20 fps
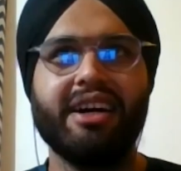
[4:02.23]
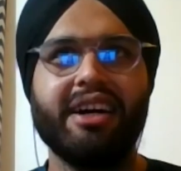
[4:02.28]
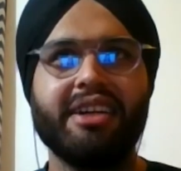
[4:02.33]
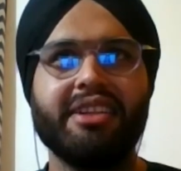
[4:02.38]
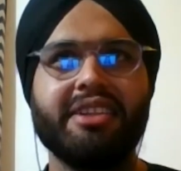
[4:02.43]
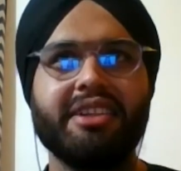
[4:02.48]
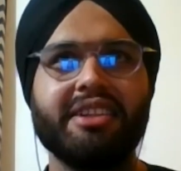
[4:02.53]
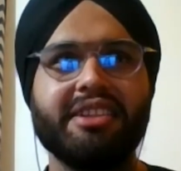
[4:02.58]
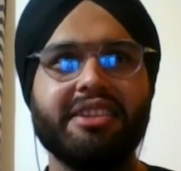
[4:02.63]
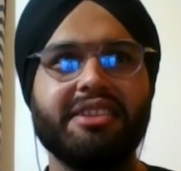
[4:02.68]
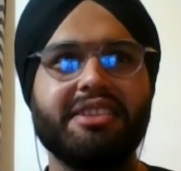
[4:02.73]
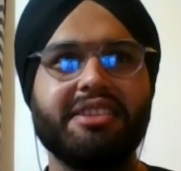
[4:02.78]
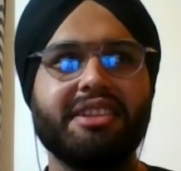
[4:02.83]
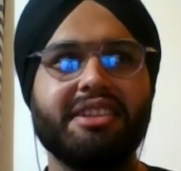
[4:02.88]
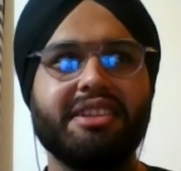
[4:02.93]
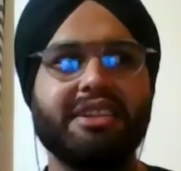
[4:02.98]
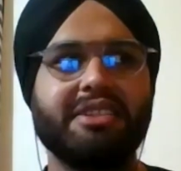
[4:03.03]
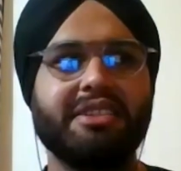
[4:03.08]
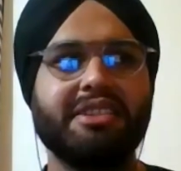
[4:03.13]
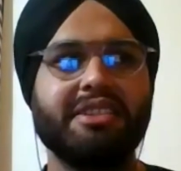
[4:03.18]
I think
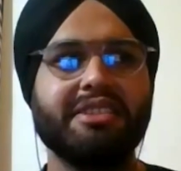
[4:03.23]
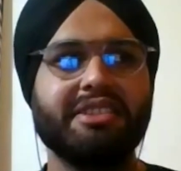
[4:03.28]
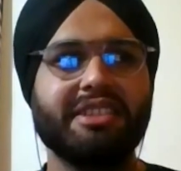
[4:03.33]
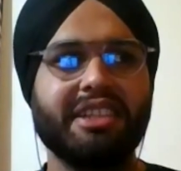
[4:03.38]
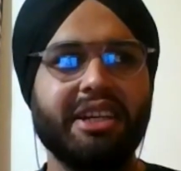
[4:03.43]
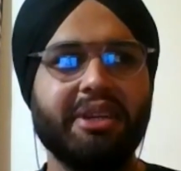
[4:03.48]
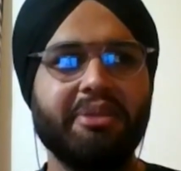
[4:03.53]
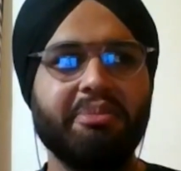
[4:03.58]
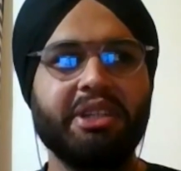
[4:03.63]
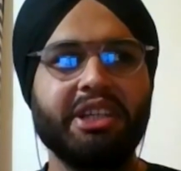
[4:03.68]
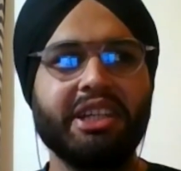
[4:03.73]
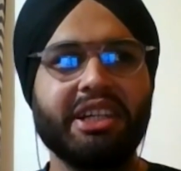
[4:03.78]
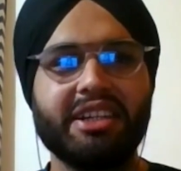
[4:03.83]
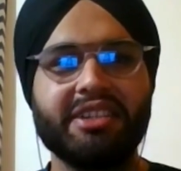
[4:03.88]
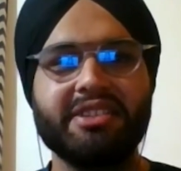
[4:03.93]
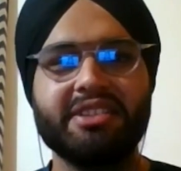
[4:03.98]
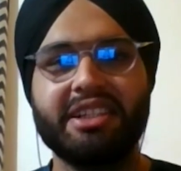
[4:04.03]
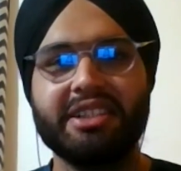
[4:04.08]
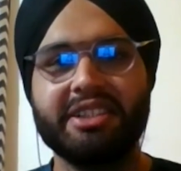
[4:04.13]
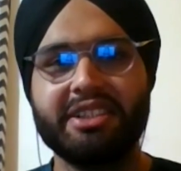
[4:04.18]
the same day
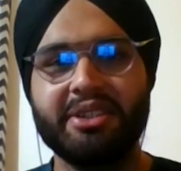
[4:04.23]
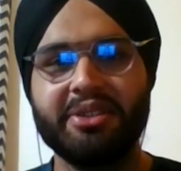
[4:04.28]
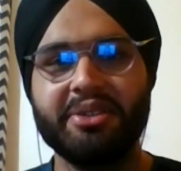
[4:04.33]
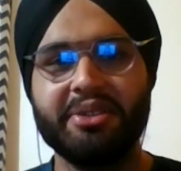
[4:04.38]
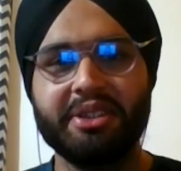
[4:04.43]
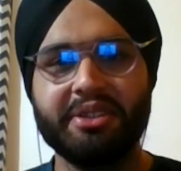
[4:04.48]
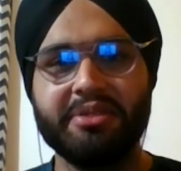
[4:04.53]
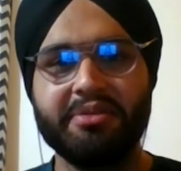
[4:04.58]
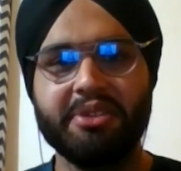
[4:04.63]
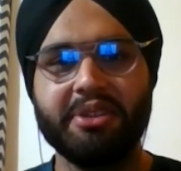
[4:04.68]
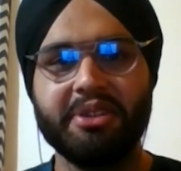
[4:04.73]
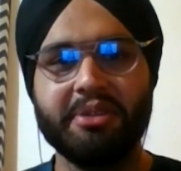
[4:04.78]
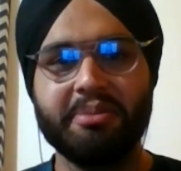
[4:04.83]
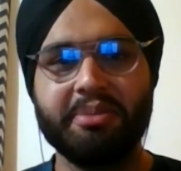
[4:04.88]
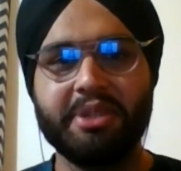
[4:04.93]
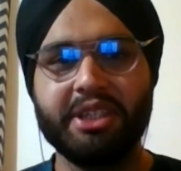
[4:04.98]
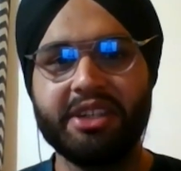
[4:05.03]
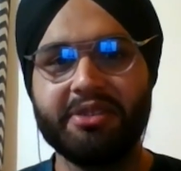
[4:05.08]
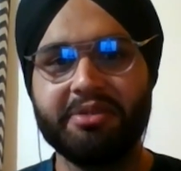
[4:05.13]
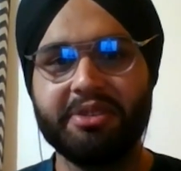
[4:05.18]
I started looking for a
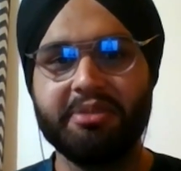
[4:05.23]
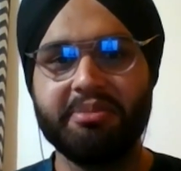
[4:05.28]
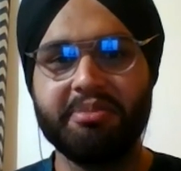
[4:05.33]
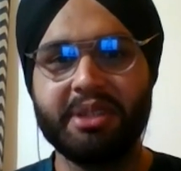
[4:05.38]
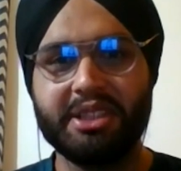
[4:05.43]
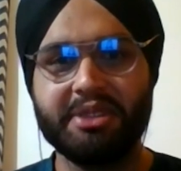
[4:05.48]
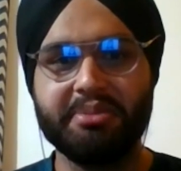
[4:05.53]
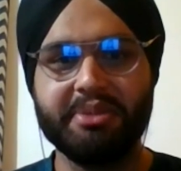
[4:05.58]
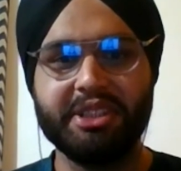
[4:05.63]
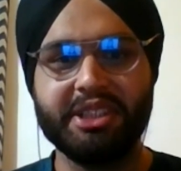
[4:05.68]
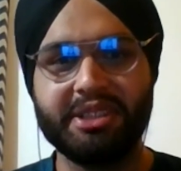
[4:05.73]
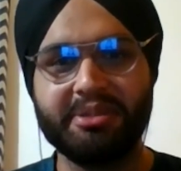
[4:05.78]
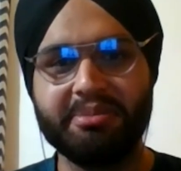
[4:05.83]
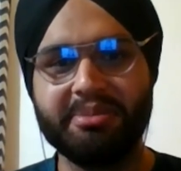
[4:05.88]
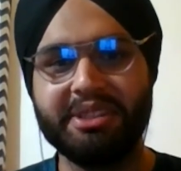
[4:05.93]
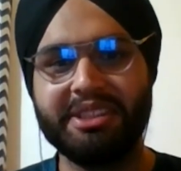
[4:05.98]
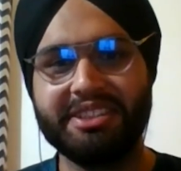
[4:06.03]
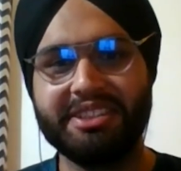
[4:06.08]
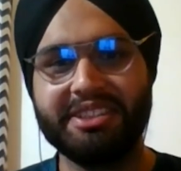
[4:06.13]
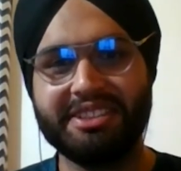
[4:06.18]
pay after placement
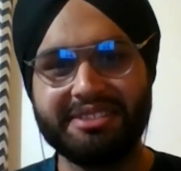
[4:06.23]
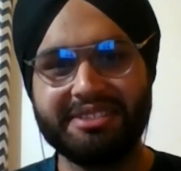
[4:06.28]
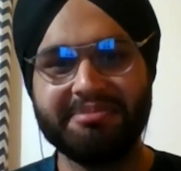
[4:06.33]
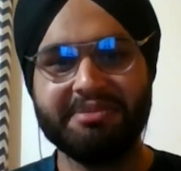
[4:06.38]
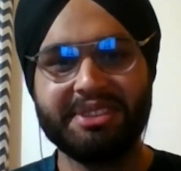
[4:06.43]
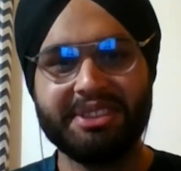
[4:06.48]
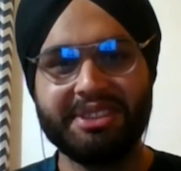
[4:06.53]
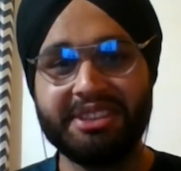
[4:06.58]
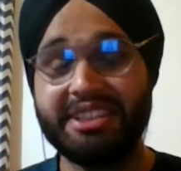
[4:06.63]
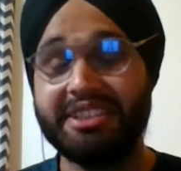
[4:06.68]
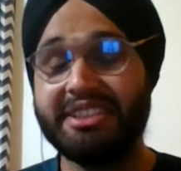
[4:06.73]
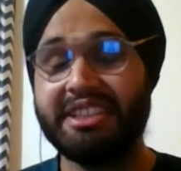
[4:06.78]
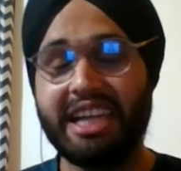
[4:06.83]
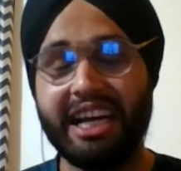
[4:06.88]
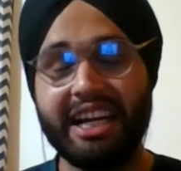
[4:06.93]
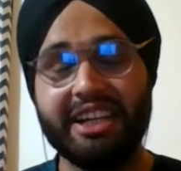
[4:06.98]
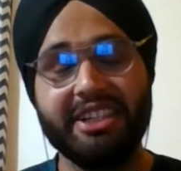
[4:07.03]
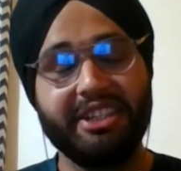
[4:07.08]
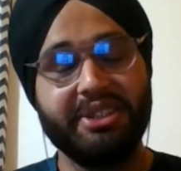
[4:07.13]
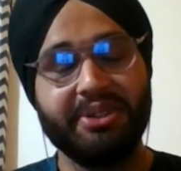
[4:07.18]
company.
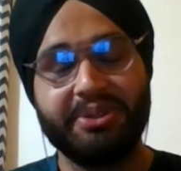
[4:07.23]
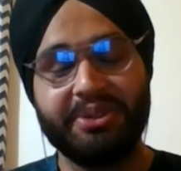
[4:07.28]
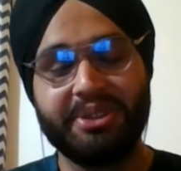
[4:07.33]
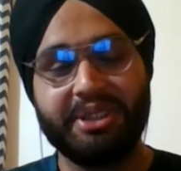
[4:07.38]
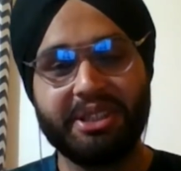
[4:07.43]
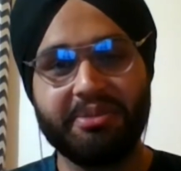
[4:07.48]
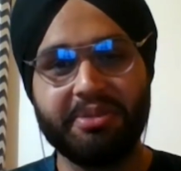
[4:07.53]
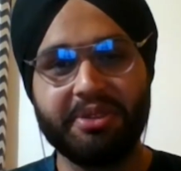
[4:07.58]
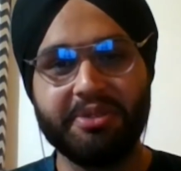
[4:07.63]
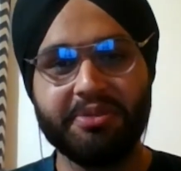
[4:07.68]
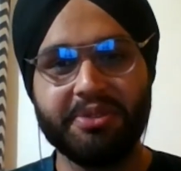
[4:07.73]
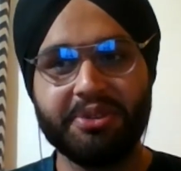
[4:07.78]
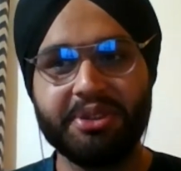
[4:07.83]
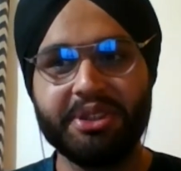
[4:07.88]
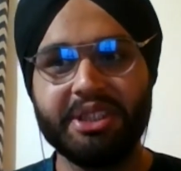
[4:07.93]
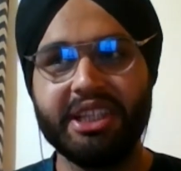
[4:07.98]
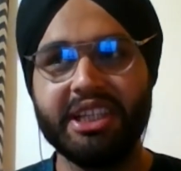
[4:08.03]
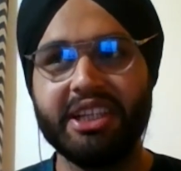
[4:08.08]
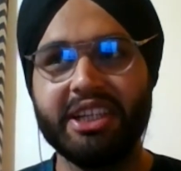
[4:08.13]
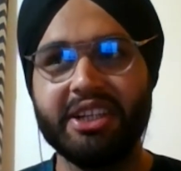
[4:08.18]
That day only.
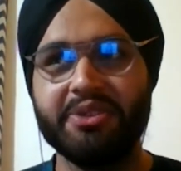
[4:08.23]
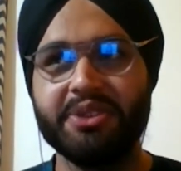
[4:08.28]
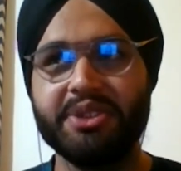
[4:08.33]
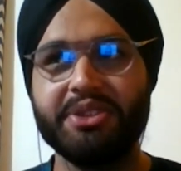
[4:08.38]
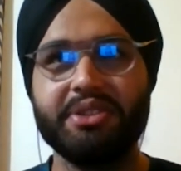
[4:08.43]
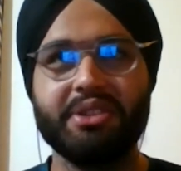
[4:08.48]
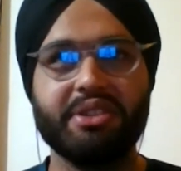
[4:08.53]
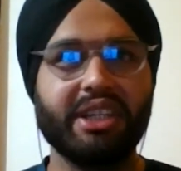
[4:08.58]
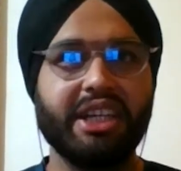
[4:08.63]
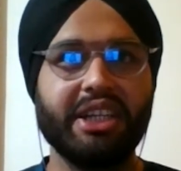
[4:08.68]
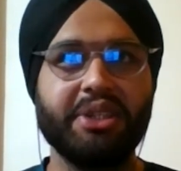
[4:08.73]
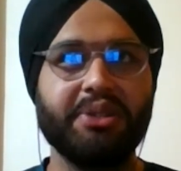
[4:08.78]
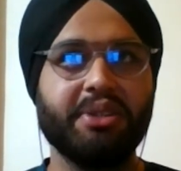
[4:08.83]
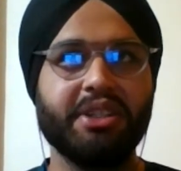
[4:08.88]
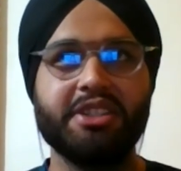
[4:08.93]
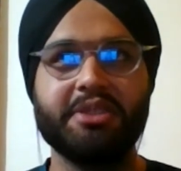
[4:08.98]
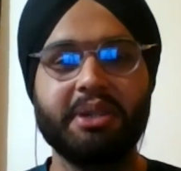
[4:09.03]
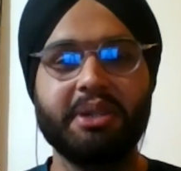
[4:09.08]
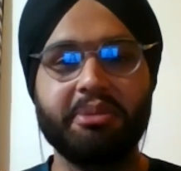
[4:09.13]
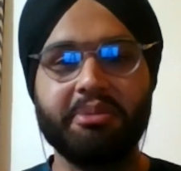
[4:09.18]
Before that, I was trying to
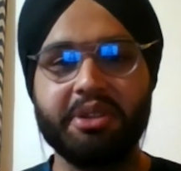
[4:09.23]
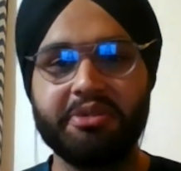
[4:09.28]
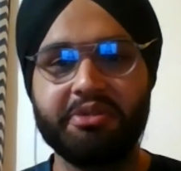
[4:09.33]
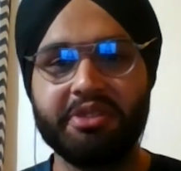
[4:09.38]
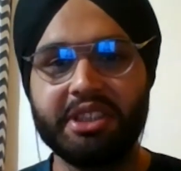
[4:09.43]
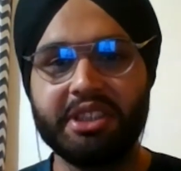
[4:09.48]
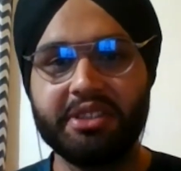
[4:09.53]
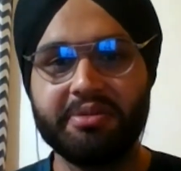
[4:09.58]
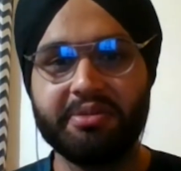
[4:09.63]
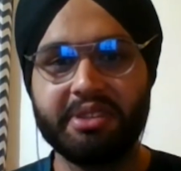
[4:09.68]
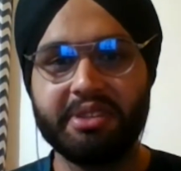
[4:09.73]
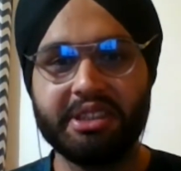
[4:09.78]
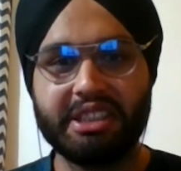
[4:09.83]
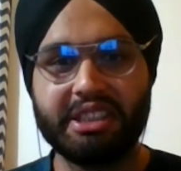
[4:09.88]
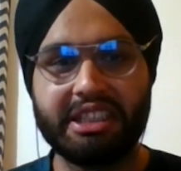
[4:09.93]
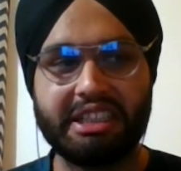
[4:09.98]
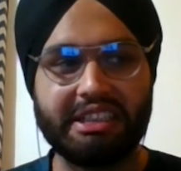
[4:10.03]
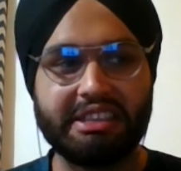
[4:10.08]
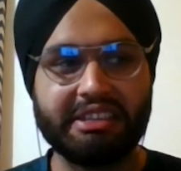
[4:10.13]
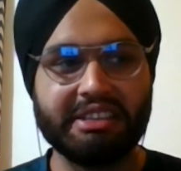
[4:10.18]
experiment with
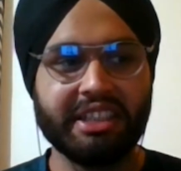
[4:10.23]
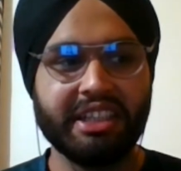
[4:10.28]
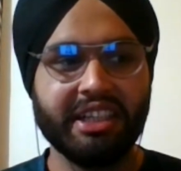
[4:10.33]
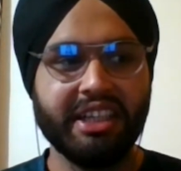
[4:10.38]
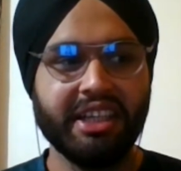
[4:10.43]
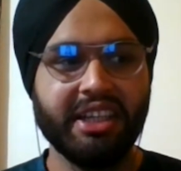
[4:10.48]
different things.